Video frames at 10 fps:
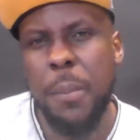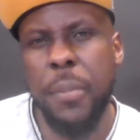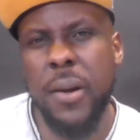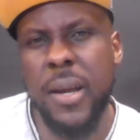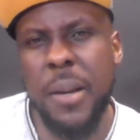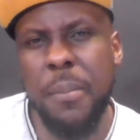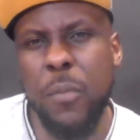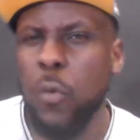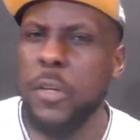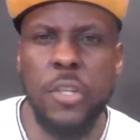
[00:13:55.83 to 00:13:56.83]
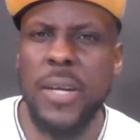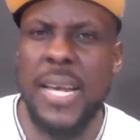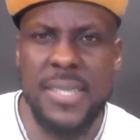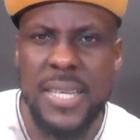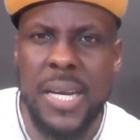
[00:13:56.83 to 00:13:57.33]
But what do you
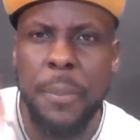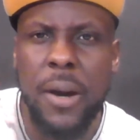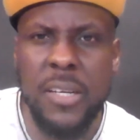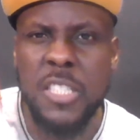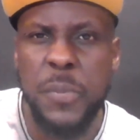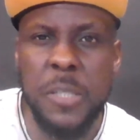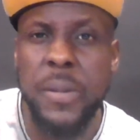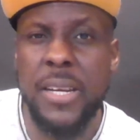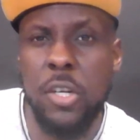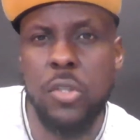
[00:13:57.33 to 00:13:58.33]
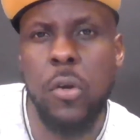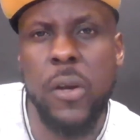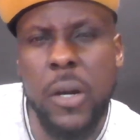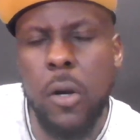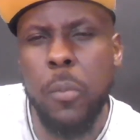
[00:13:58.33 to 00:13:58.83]
guys think about this speech by
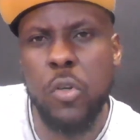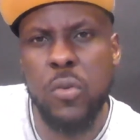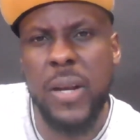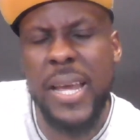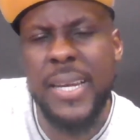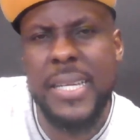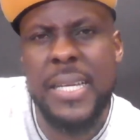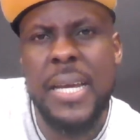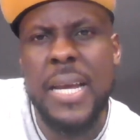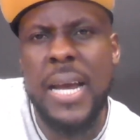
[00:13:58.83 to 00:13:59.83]
Dr. Aaron Motsoaledi?